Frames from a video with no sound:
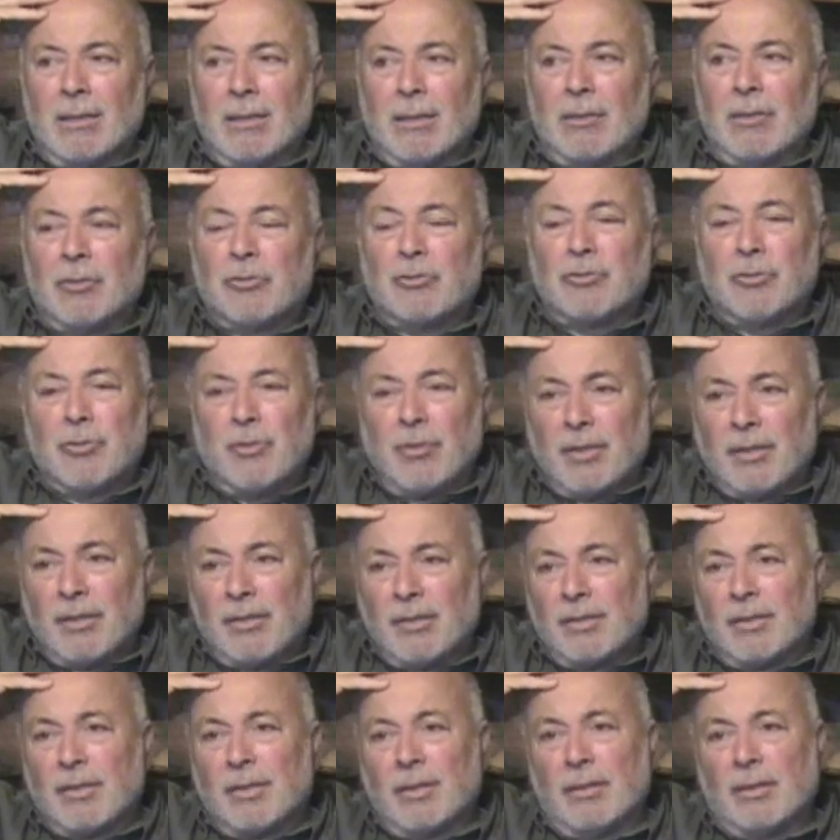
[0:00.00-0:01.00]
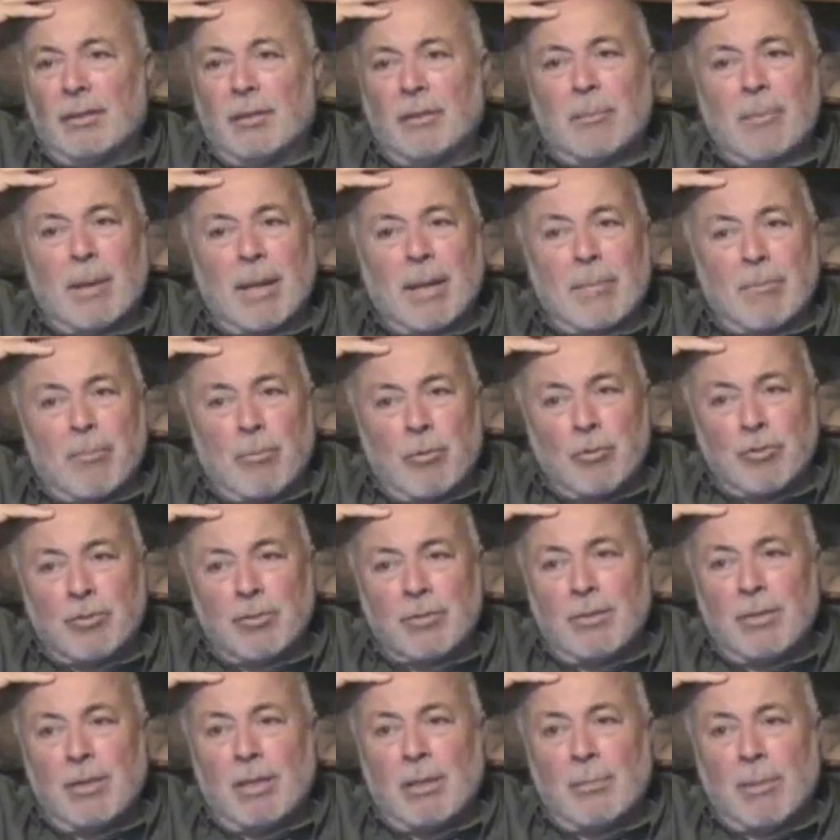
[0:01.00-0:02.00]
The truth is that
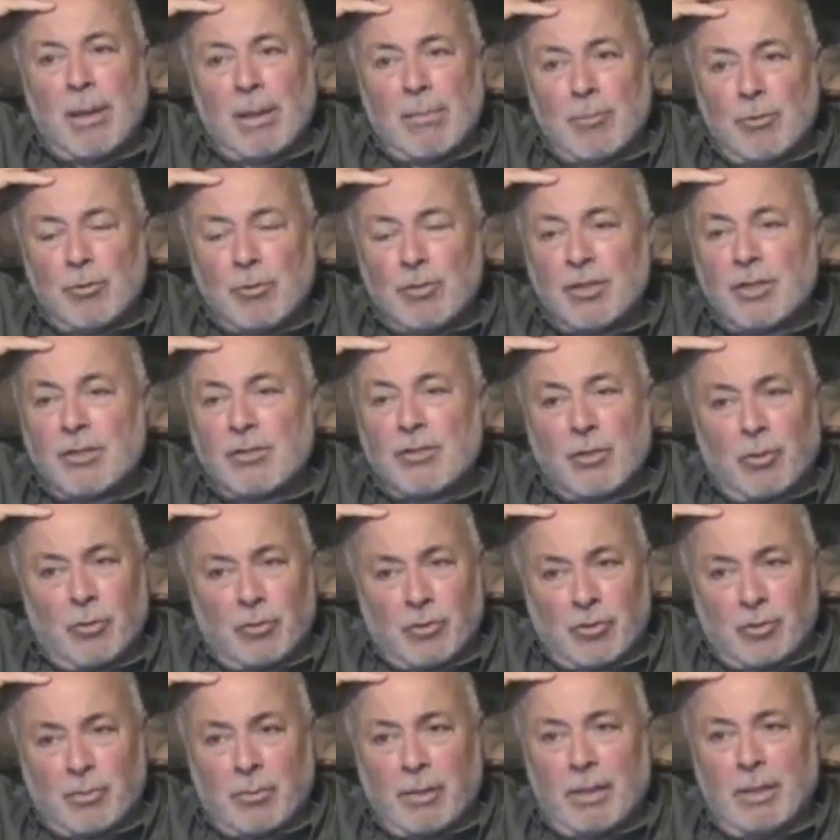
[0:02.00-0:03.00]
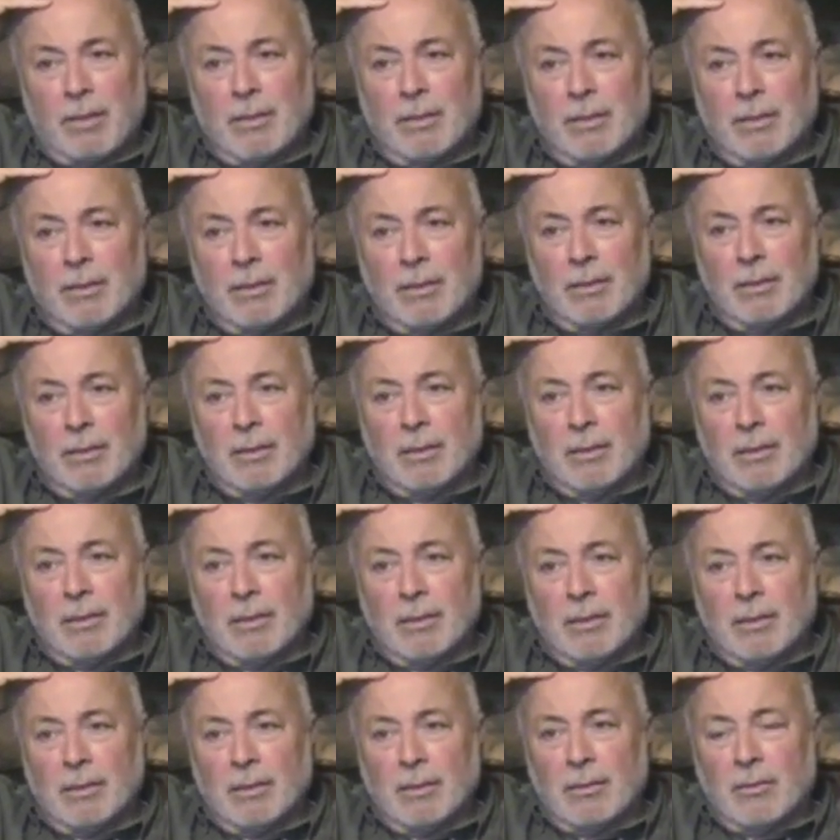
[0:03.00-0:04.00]
the Mapuche chose me.
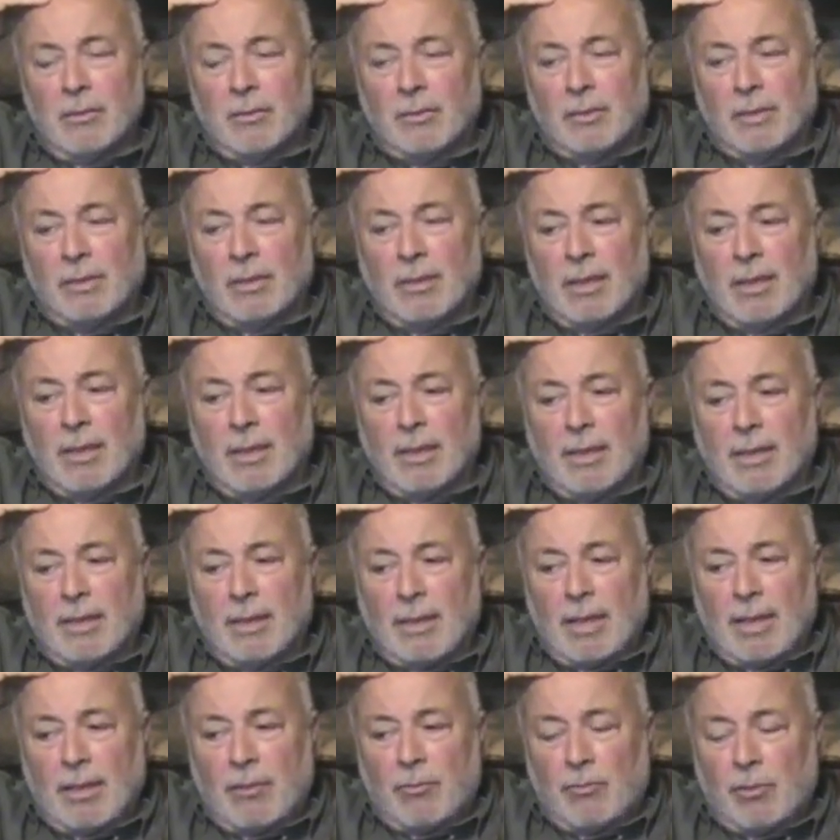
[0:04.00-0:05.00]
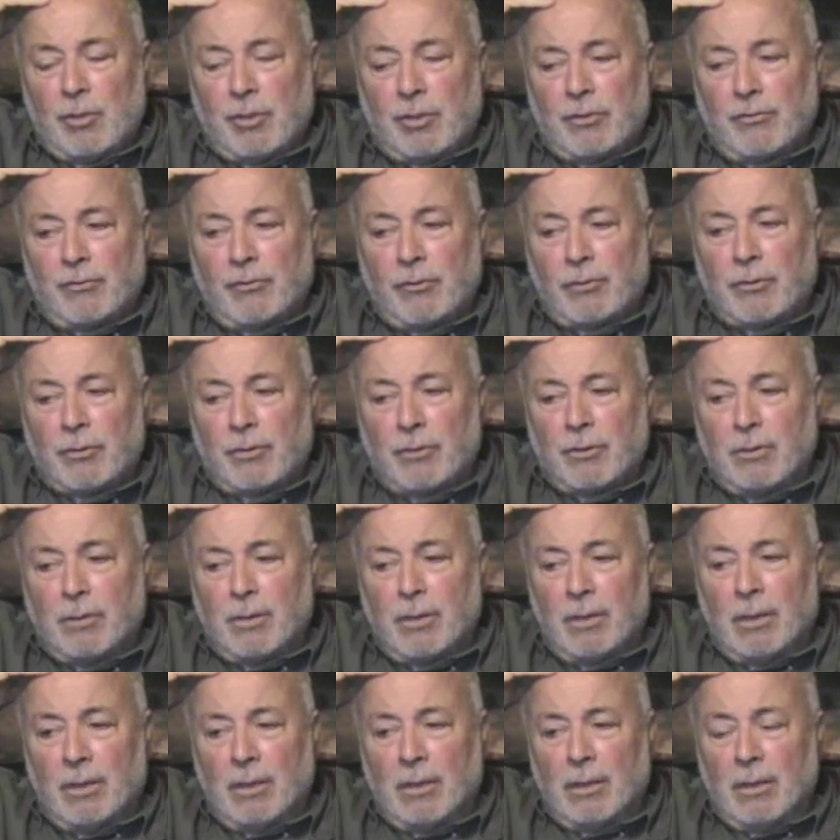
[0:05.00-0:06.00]
You see, I worked for
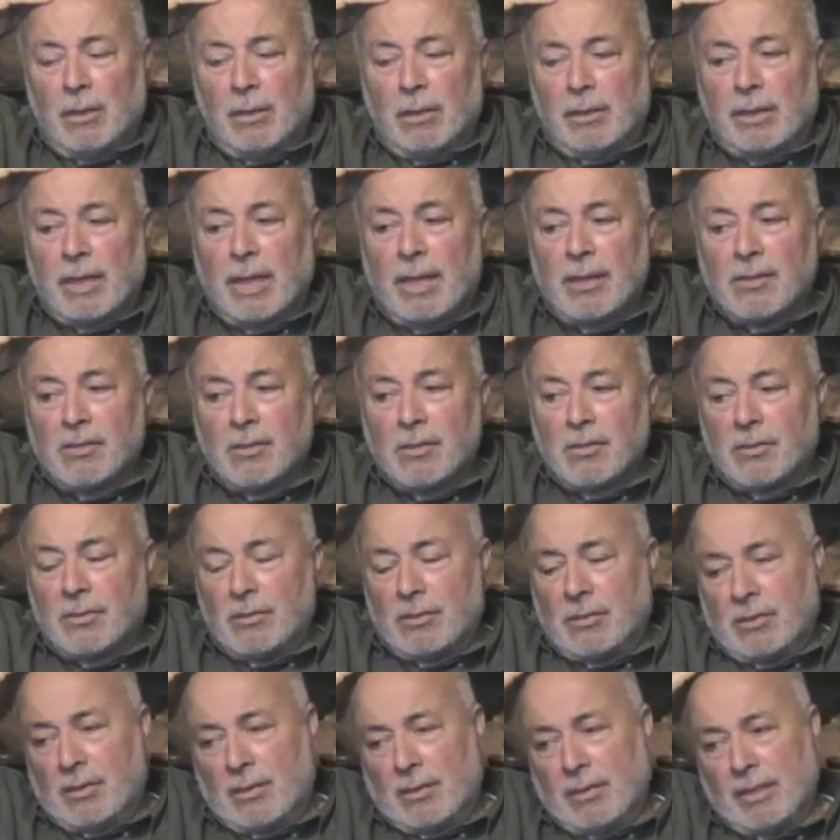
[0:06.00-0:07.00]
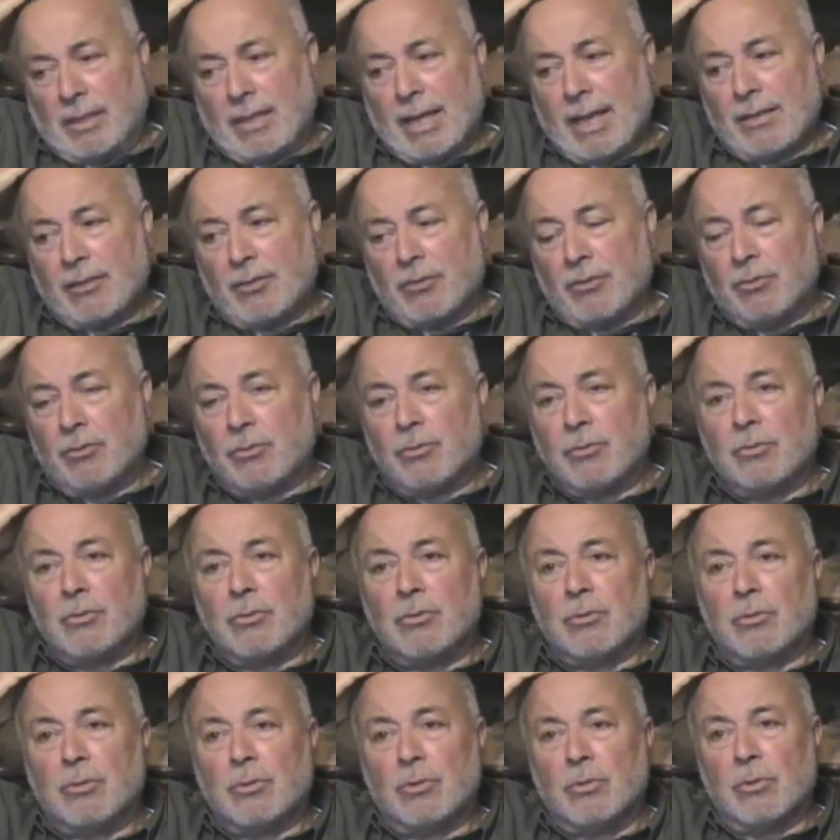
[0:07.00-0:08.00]
cases that had to do
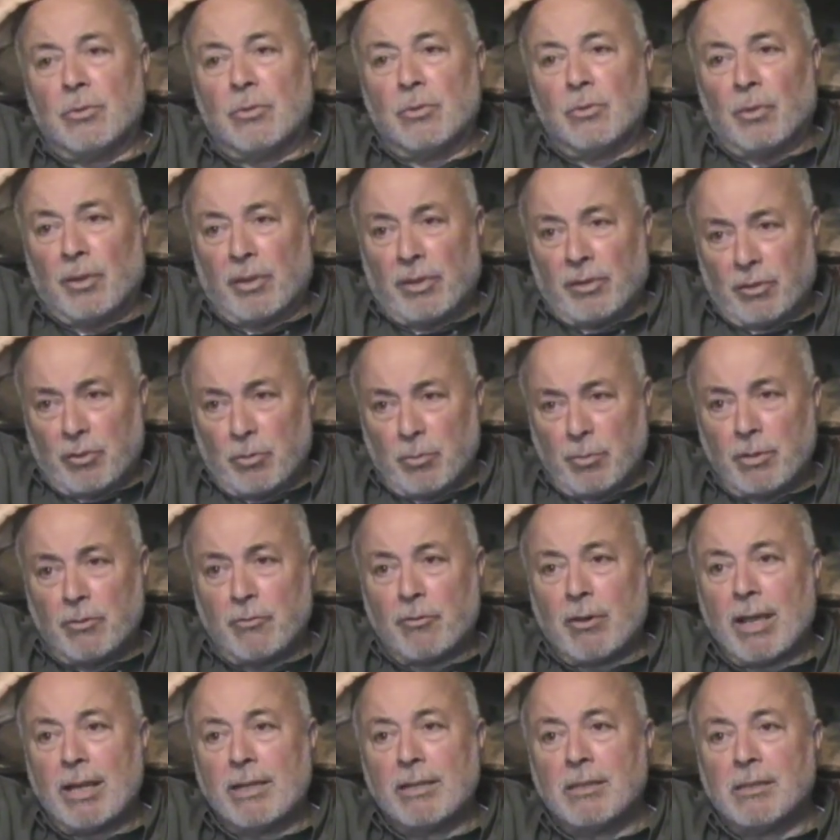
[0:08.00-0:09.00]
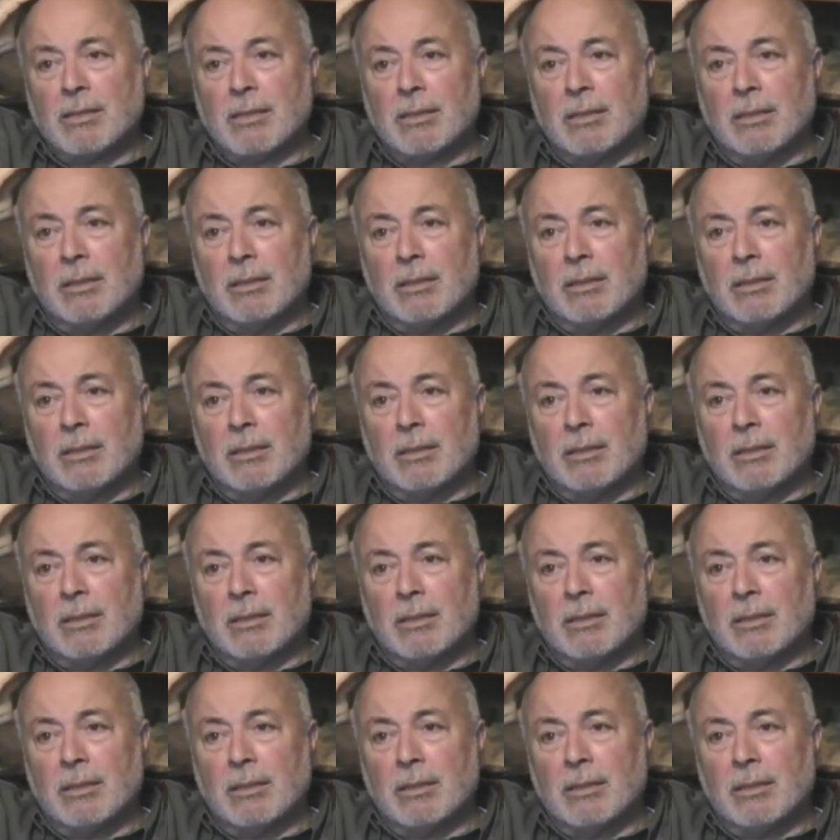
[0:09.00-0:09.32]
with human rights